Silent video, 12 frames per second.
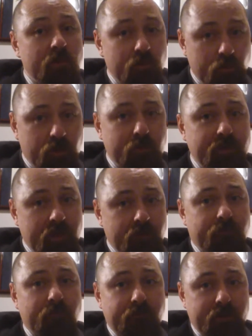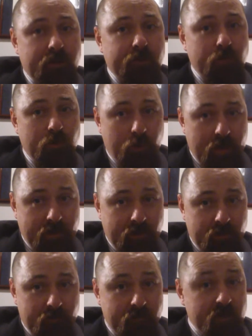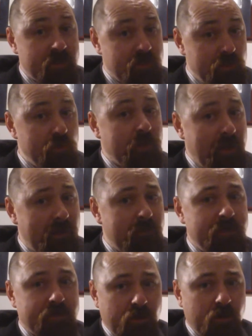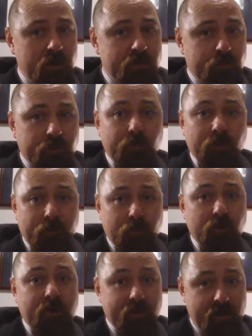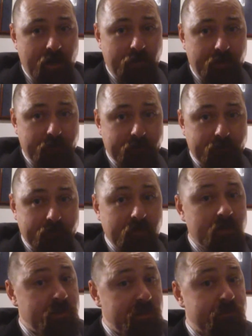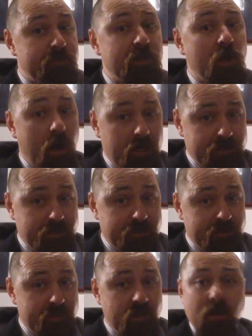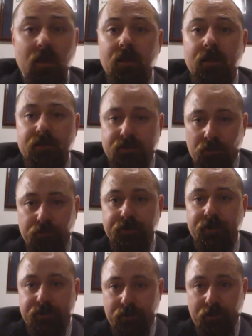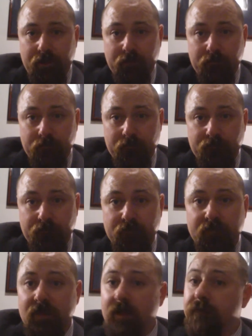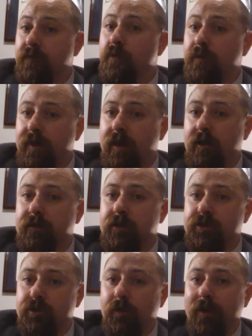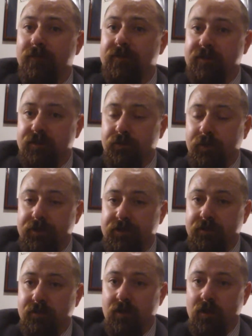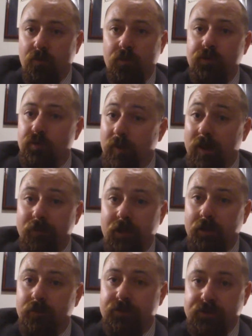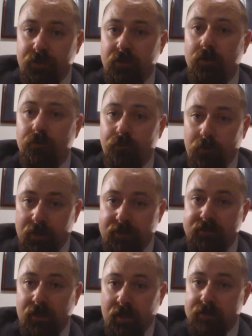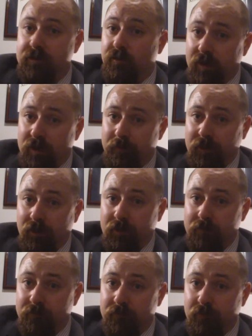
you could be in for a very rude awakening, because you can be charged with criminal kidnapping. Just be cautious. Consult an attorney. If you think that you have a situation where you may be able to assert rights as a grandparent